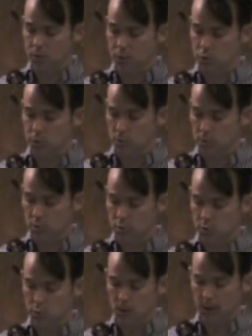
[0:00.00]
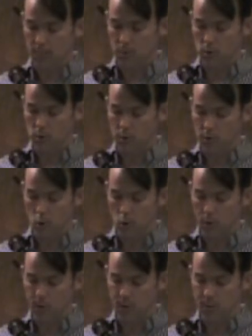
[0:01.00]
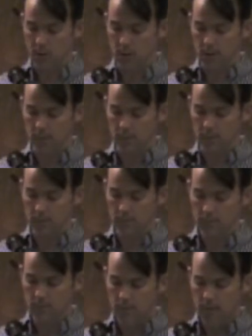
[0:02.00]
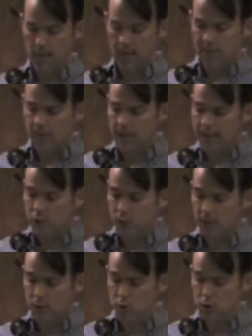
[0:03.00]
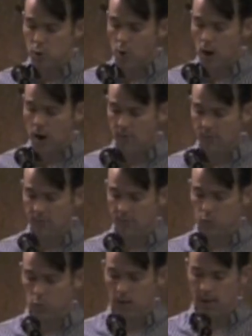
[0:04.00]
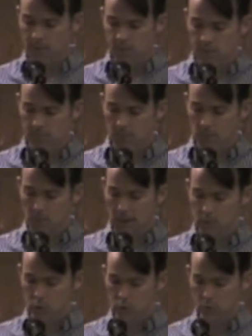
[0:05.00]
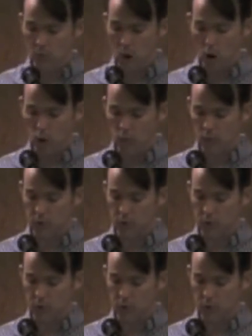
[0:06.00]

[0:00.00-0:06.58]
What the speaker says: interspersed with rainbows and golden sun. The light changes so often in the west. Painters from all over